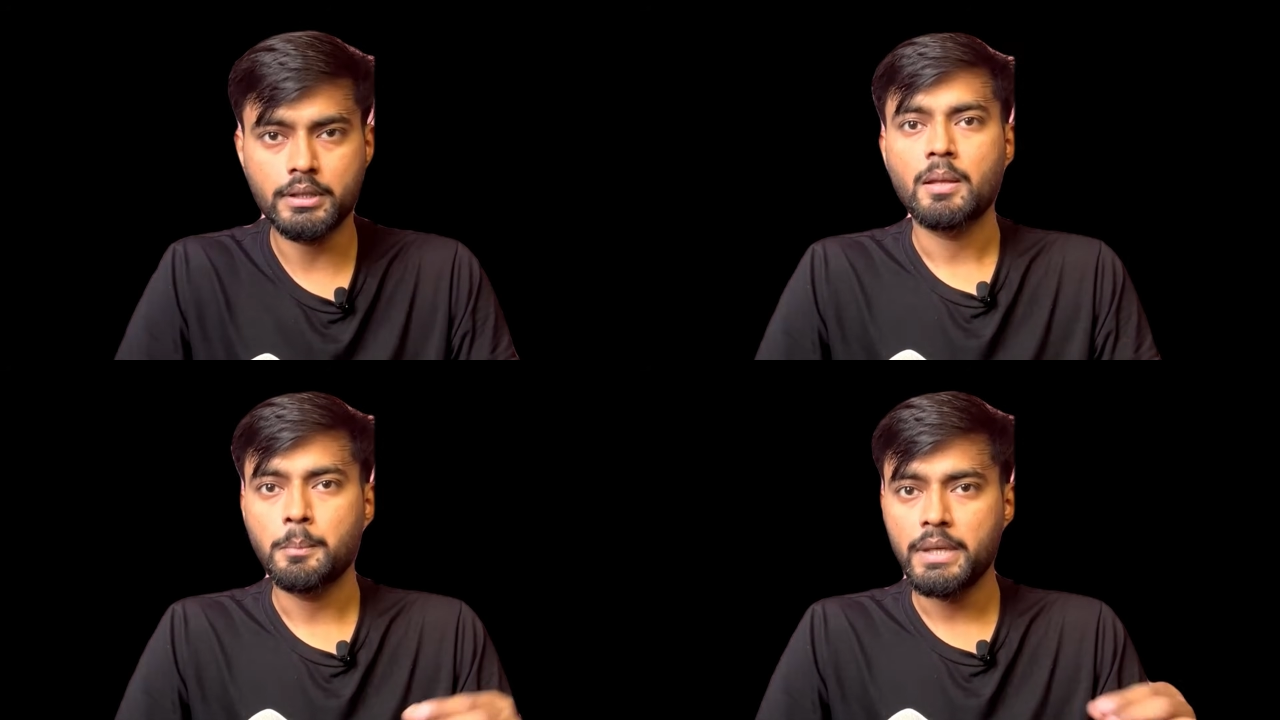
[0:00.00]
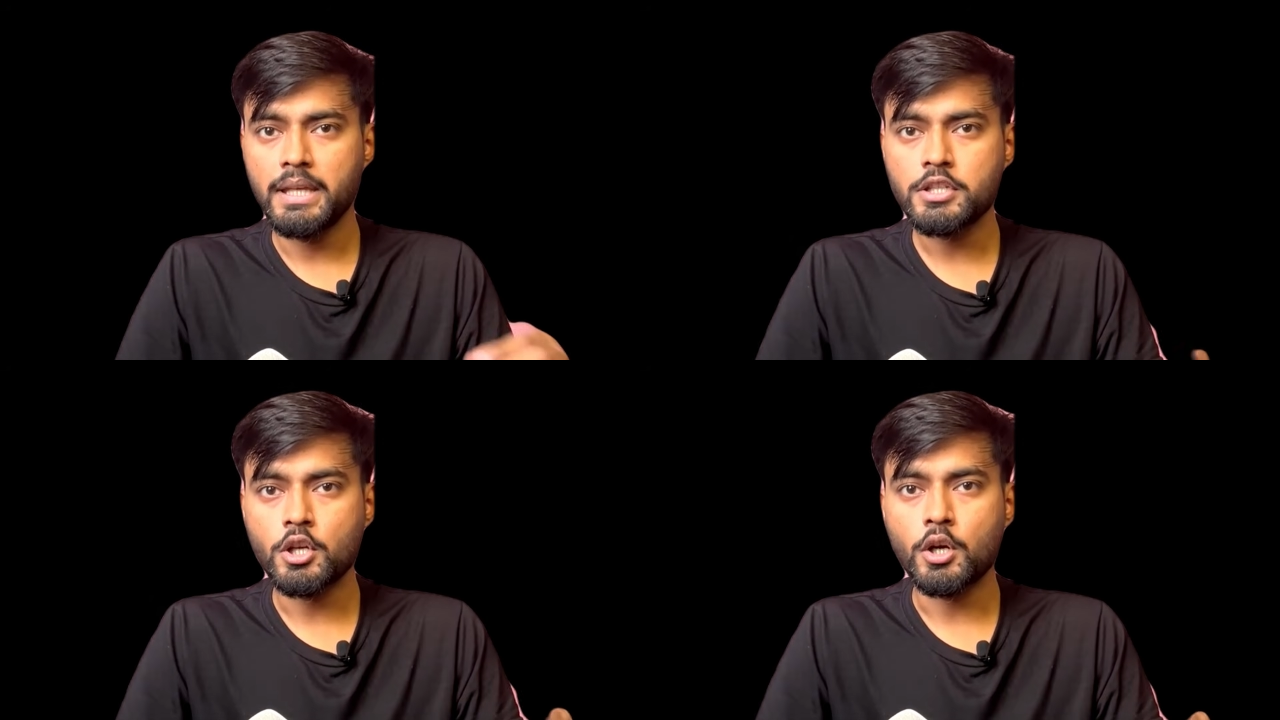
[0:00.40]
Make
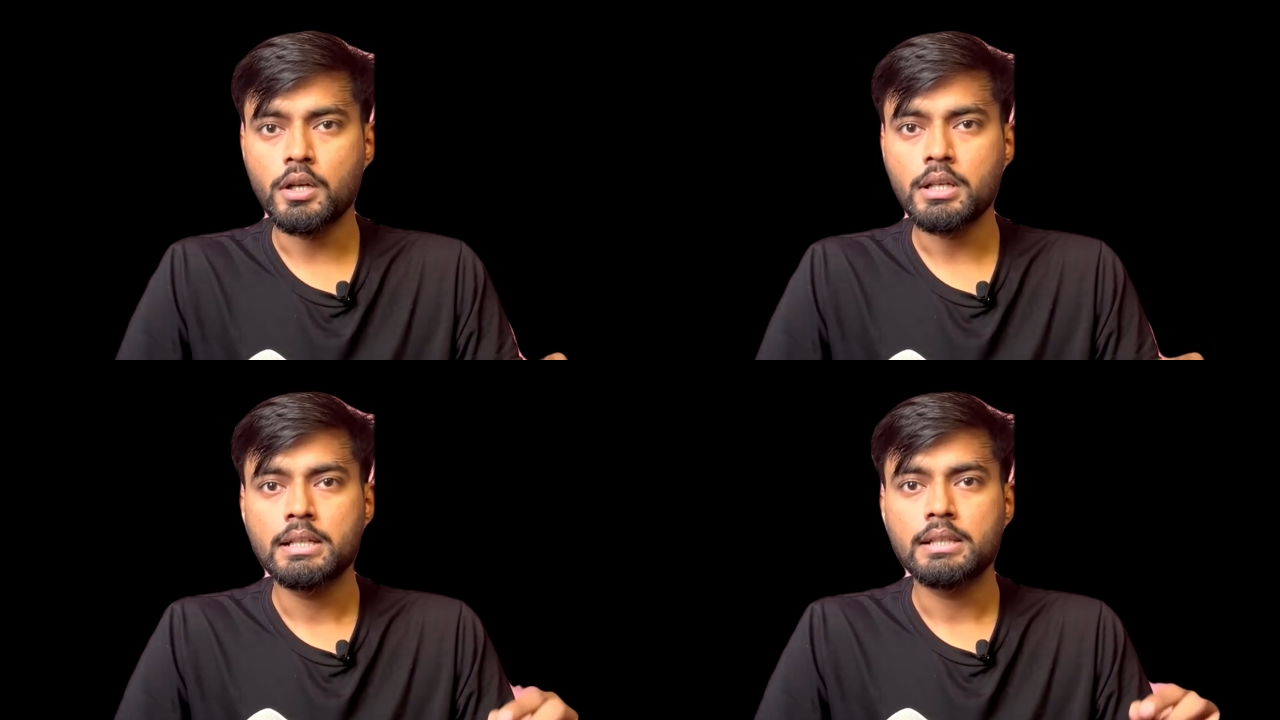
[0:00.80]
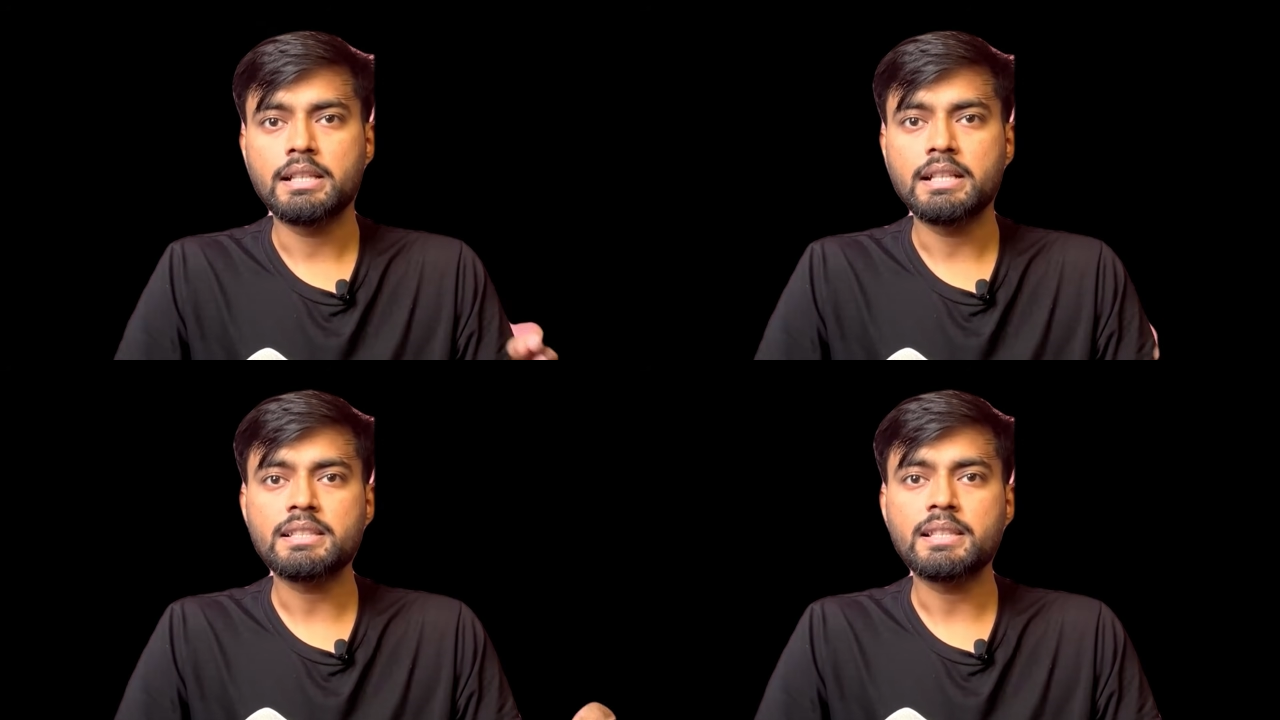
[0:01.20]
sure
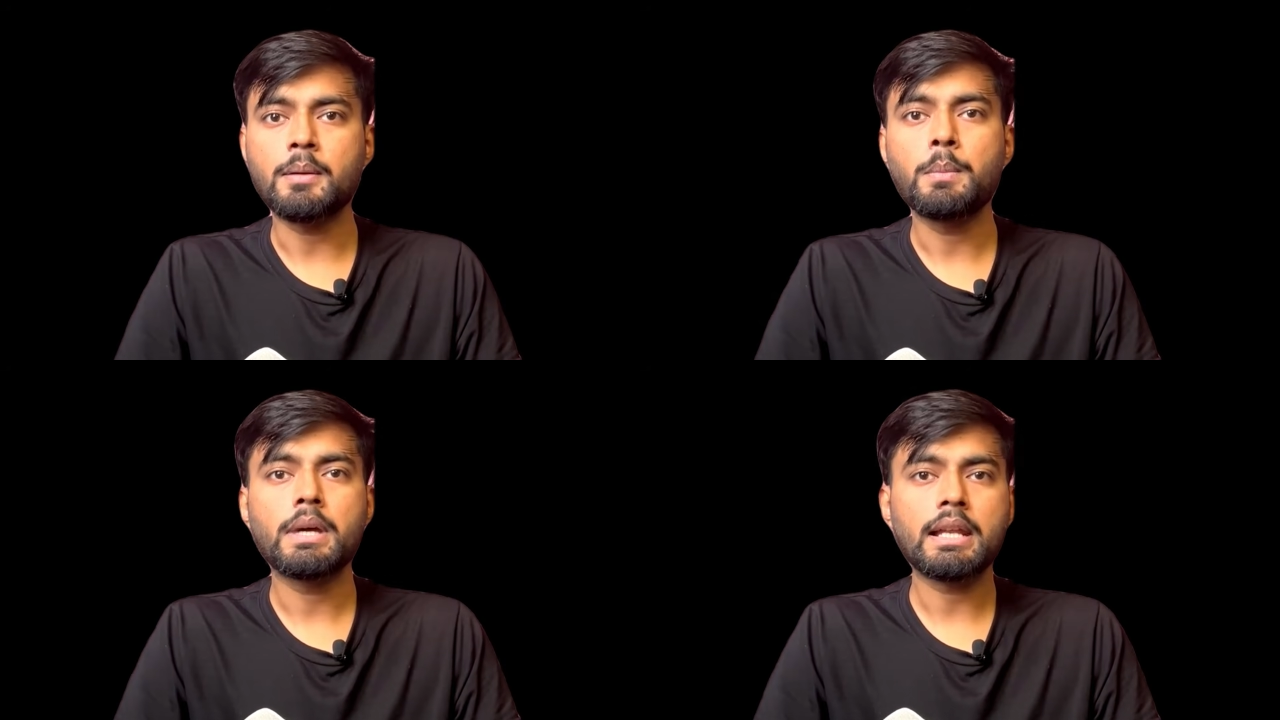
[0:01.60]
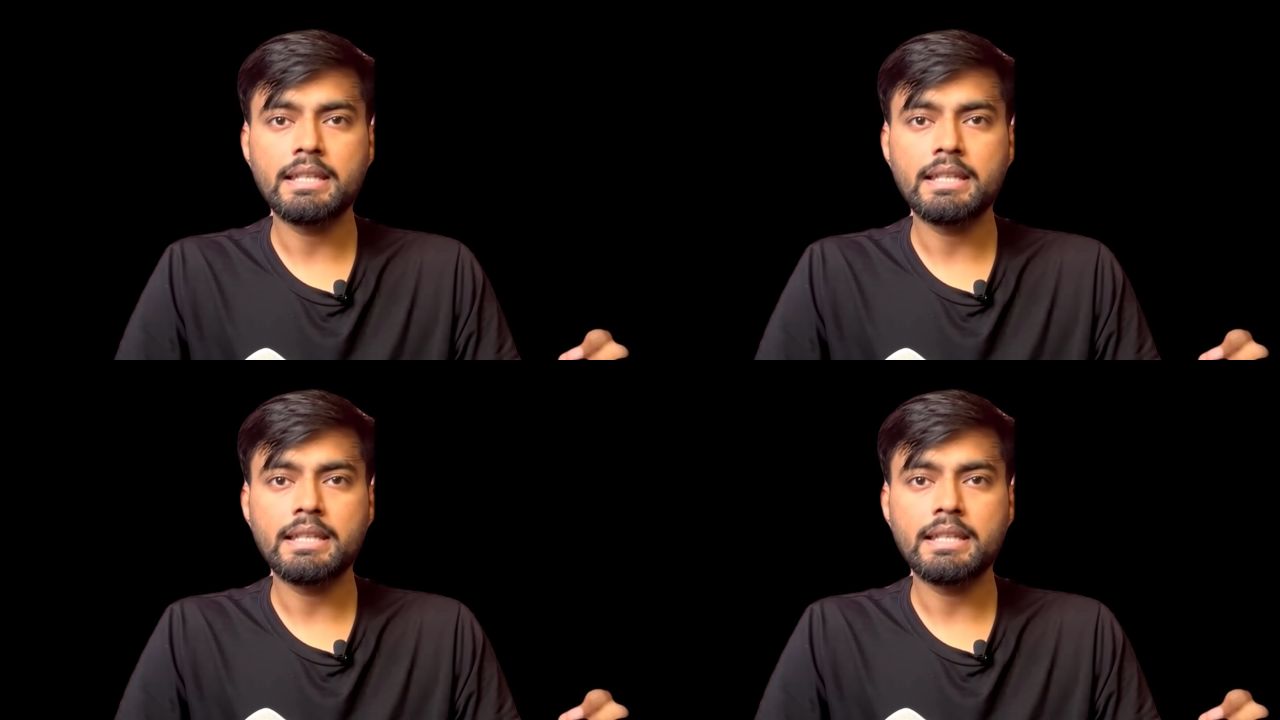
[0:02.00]
this number and